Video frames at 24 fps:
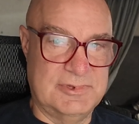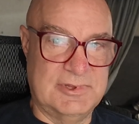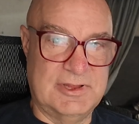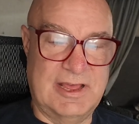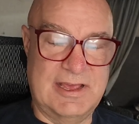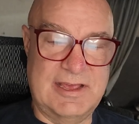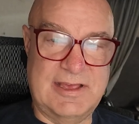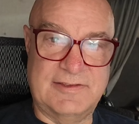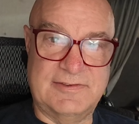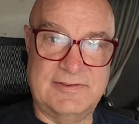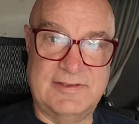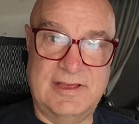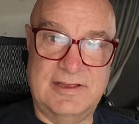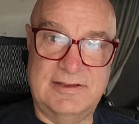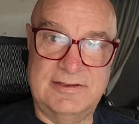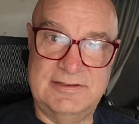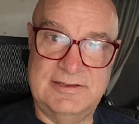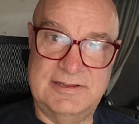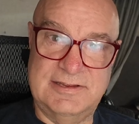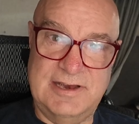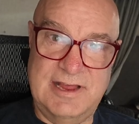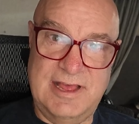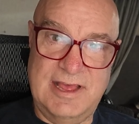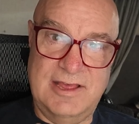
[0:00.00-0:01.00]
like I said,
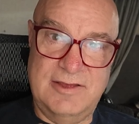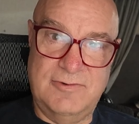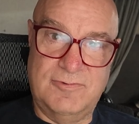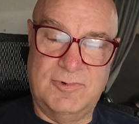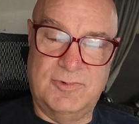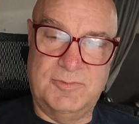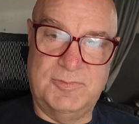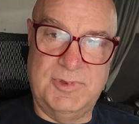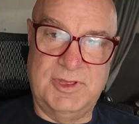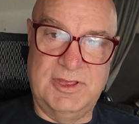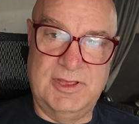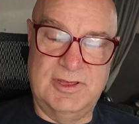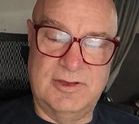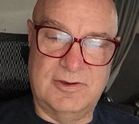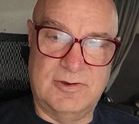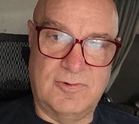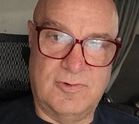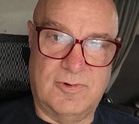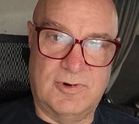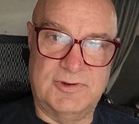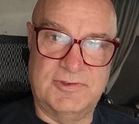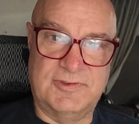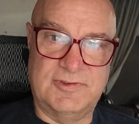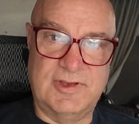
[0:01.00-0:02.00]
today will be a
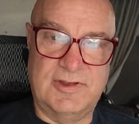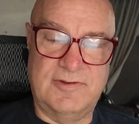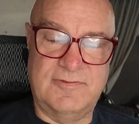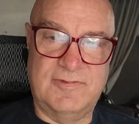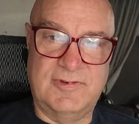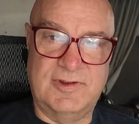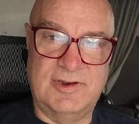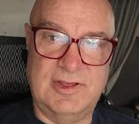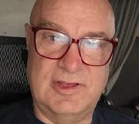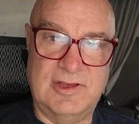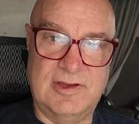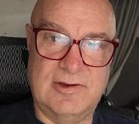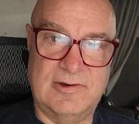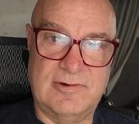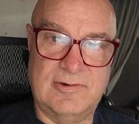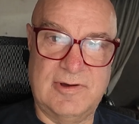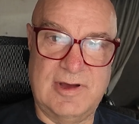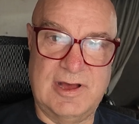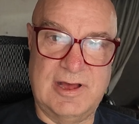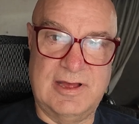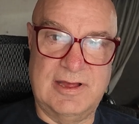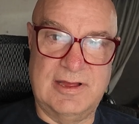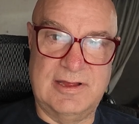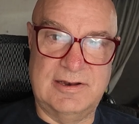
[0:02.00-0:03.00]
quartzsite video
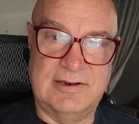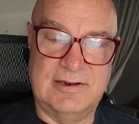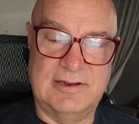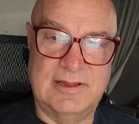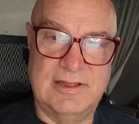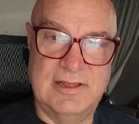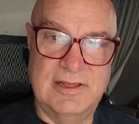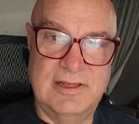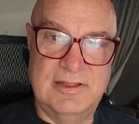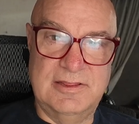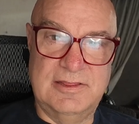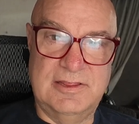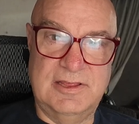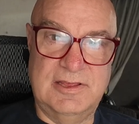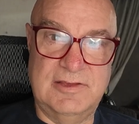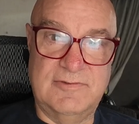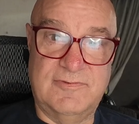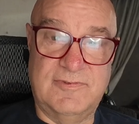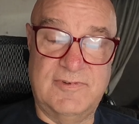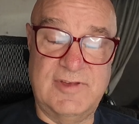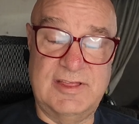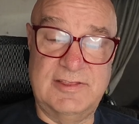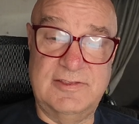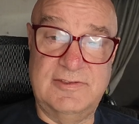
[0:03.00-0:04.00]
on the
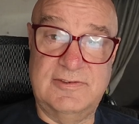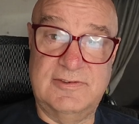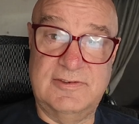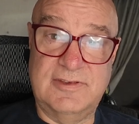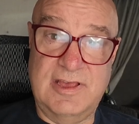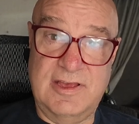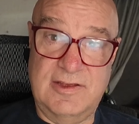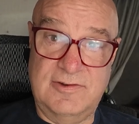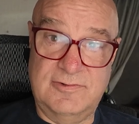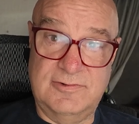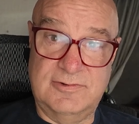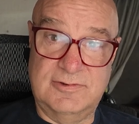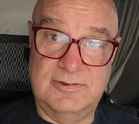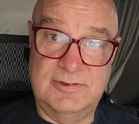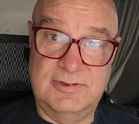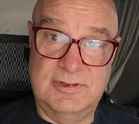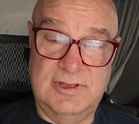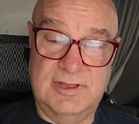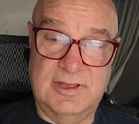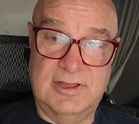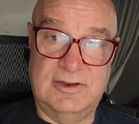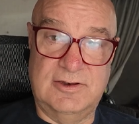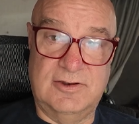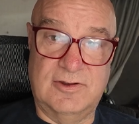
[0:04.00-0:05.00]
events scheduled
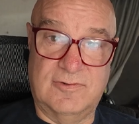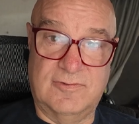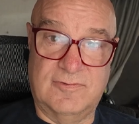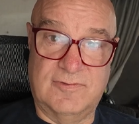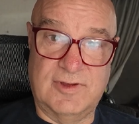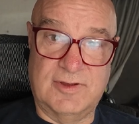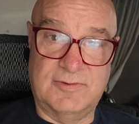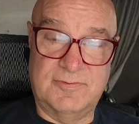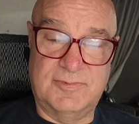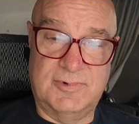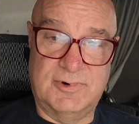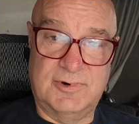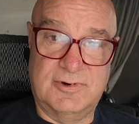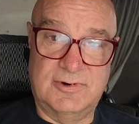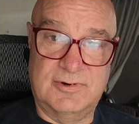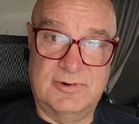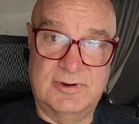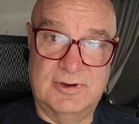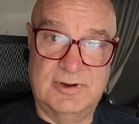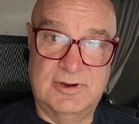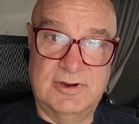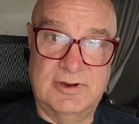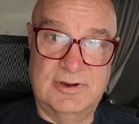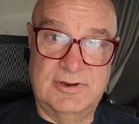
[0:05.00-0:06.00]
in November,
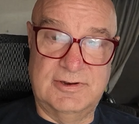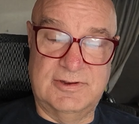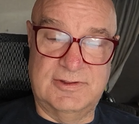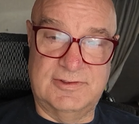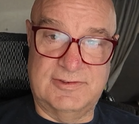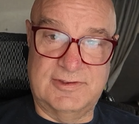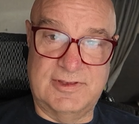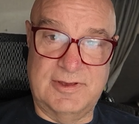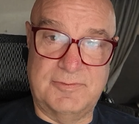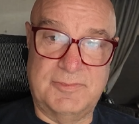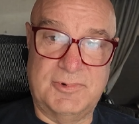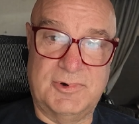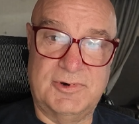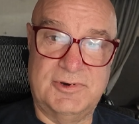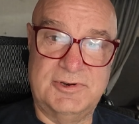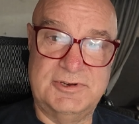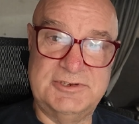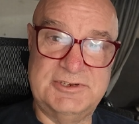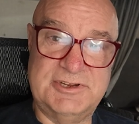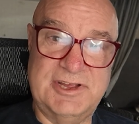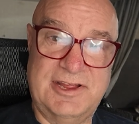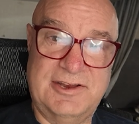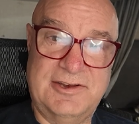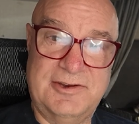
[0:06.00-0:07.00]
December,
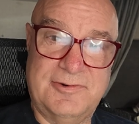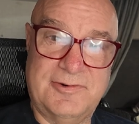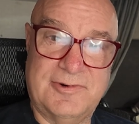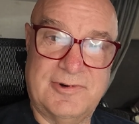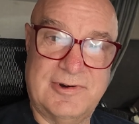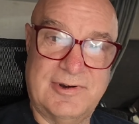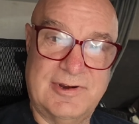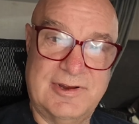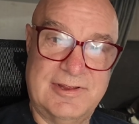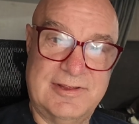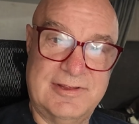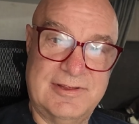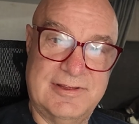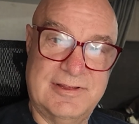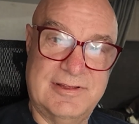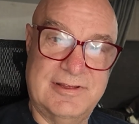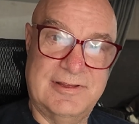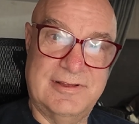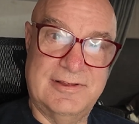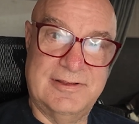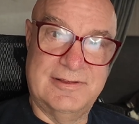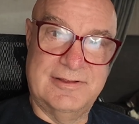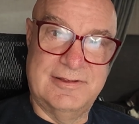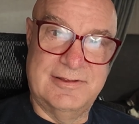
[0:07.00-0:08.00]
and January
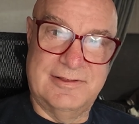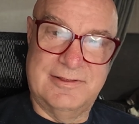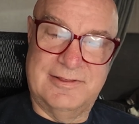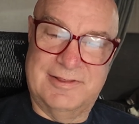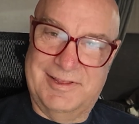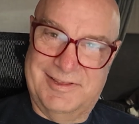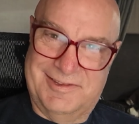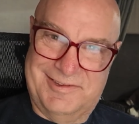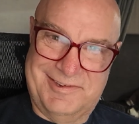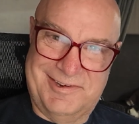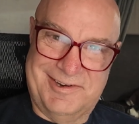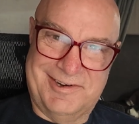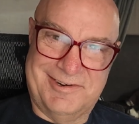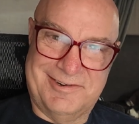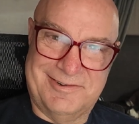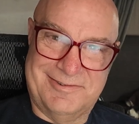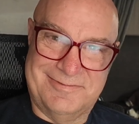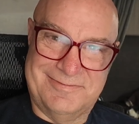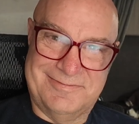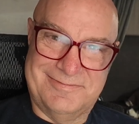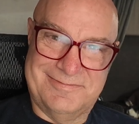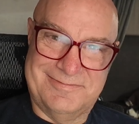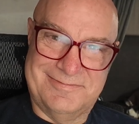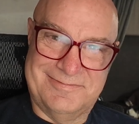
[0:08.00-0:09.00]
this year.
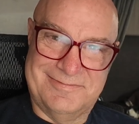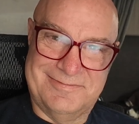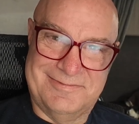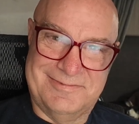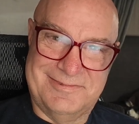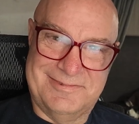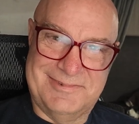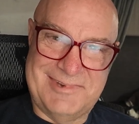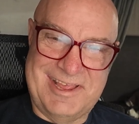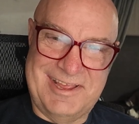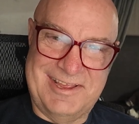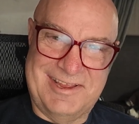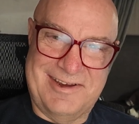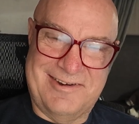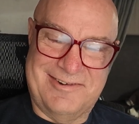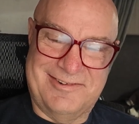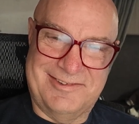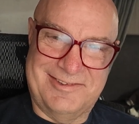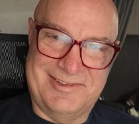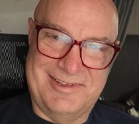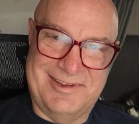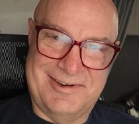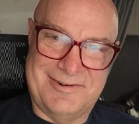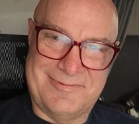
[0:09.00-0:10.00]
Take care.
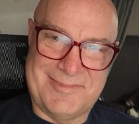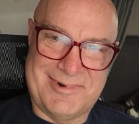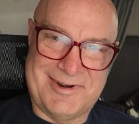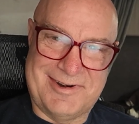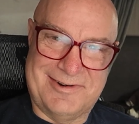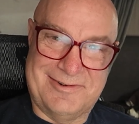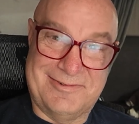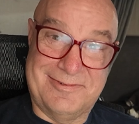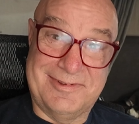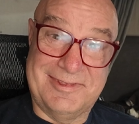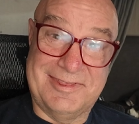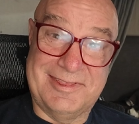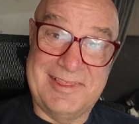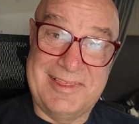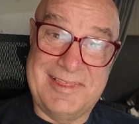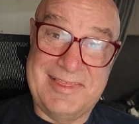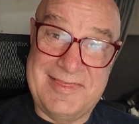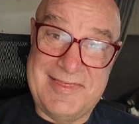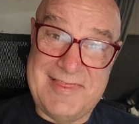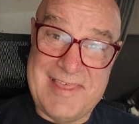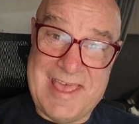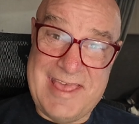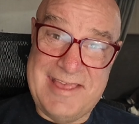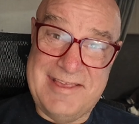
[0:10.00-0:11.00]
See you tomorrow.
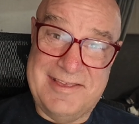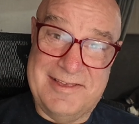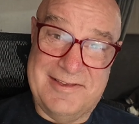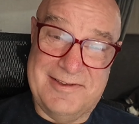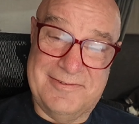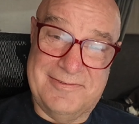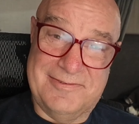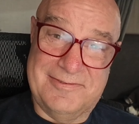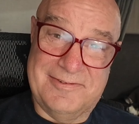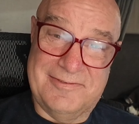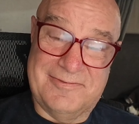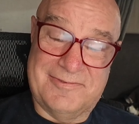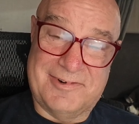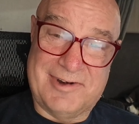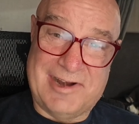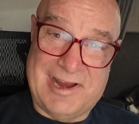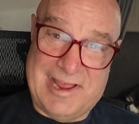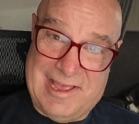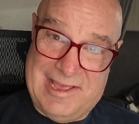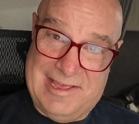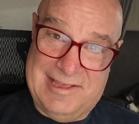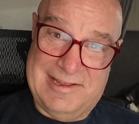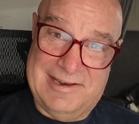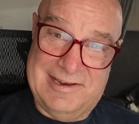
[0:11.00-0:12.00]
Thank you for
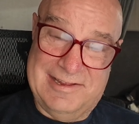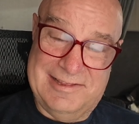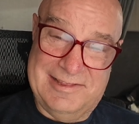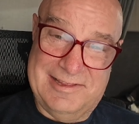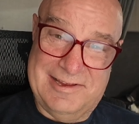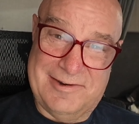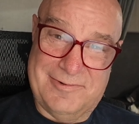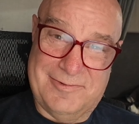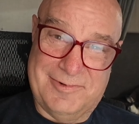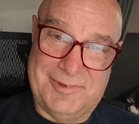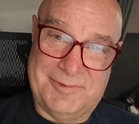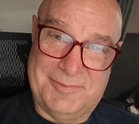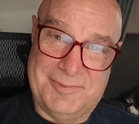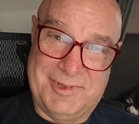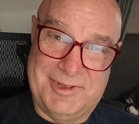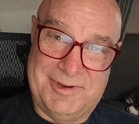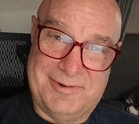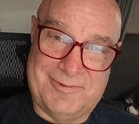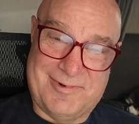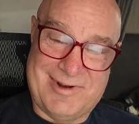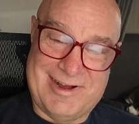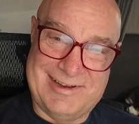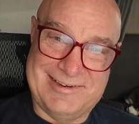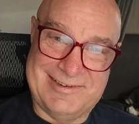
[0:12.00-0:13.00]
hanging in there with me
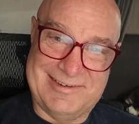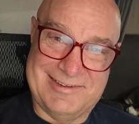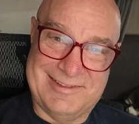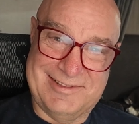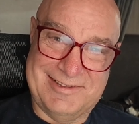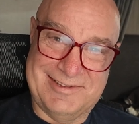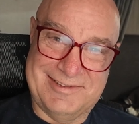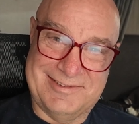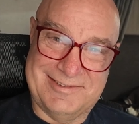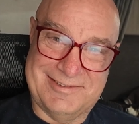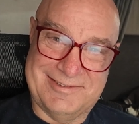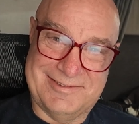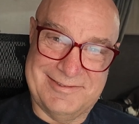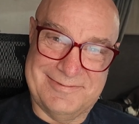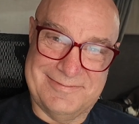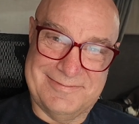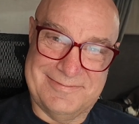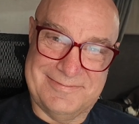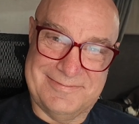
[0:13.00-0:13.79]
and watching this.